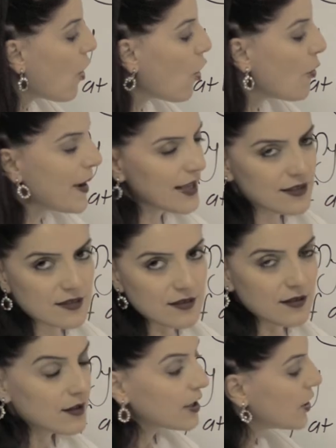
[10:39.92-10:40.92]
omit.
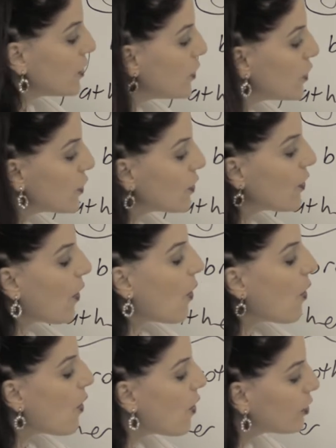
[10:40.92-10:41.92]
You
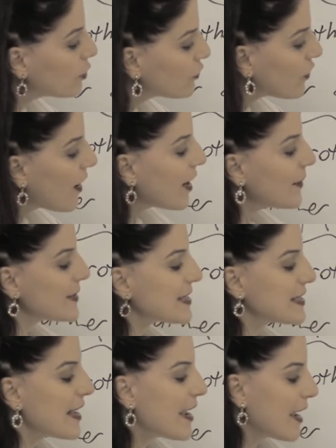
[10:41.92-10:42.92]
all the time
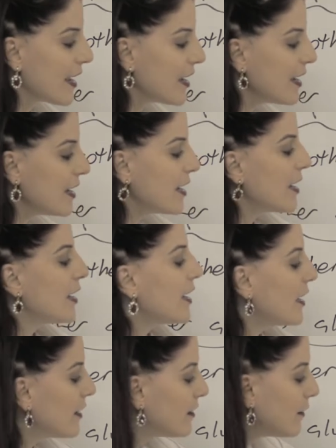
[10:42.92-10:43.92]
say
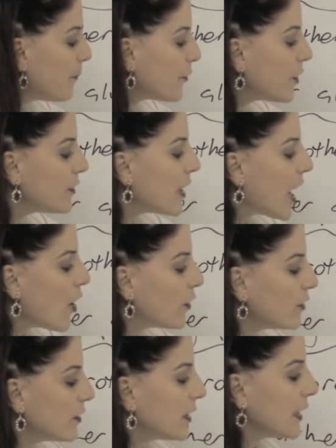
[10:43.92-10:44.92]
the
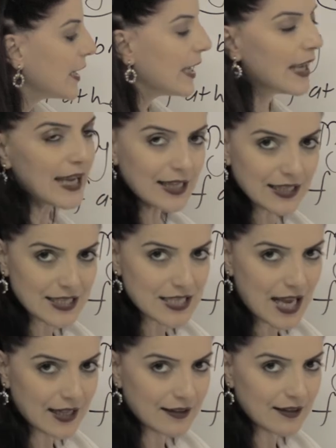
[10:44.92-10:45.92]
pronoun in the
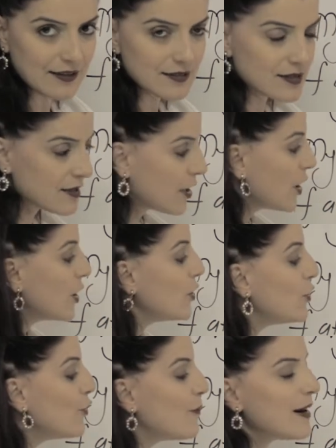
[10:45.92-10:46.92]
sentence.
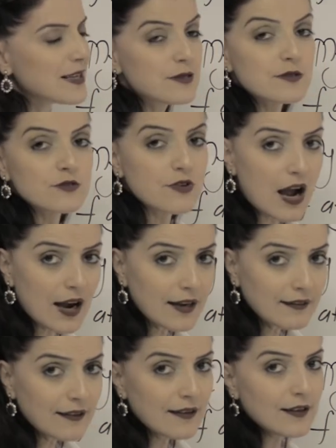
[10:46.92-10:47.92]
You must
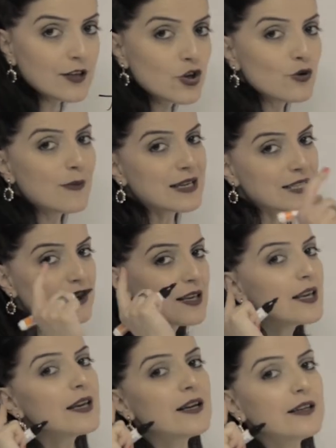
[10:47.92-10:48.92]
write, you must
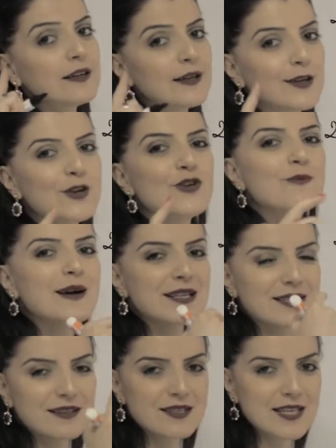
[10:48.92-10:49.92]
hear, you
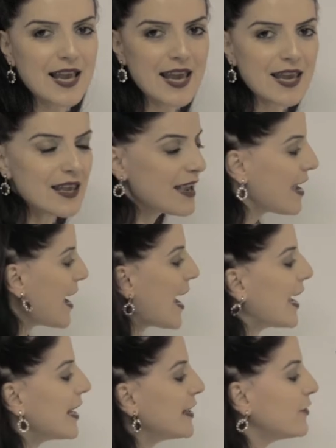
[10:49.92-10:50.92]
must say,
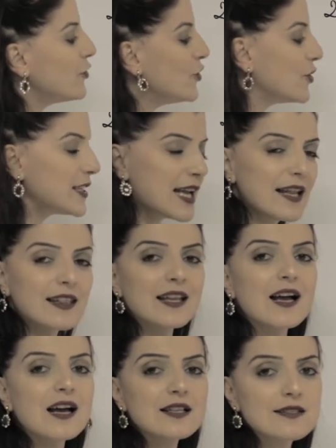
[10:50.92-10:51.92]
and you
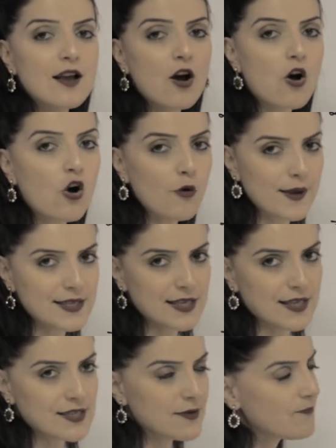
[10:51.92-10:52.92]
cannot omit
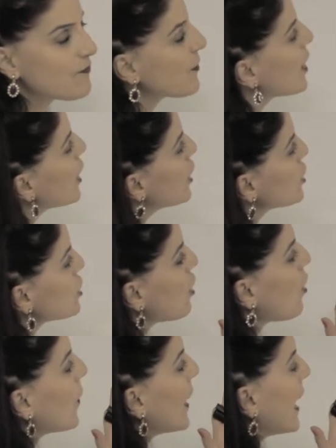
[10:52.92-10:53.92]
it.
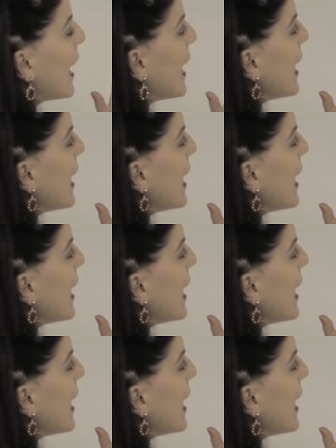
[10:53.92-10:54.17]
So